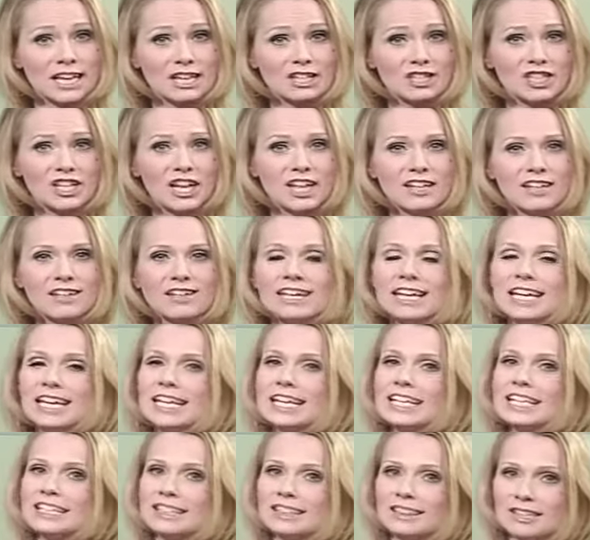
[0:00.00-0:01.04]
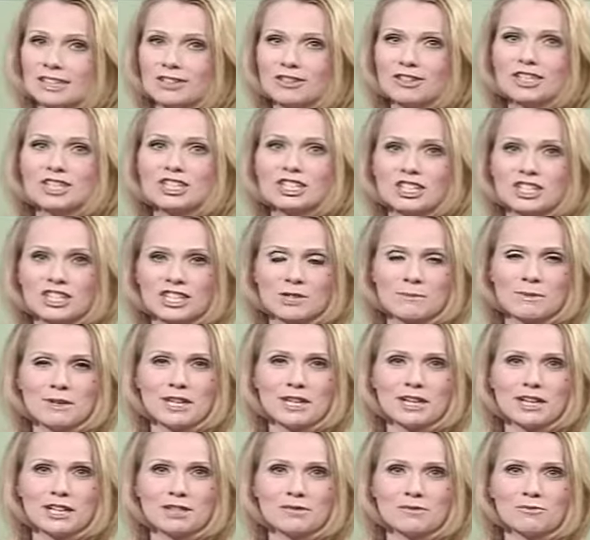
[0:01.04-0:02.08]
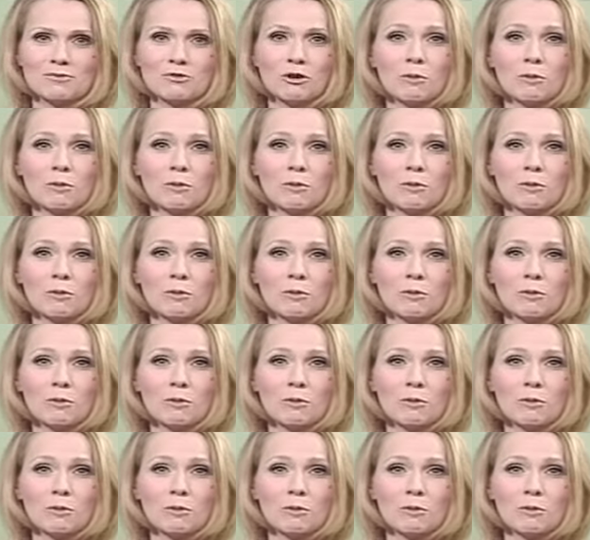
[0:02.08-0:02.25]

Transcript: educated, clearly just the beginning.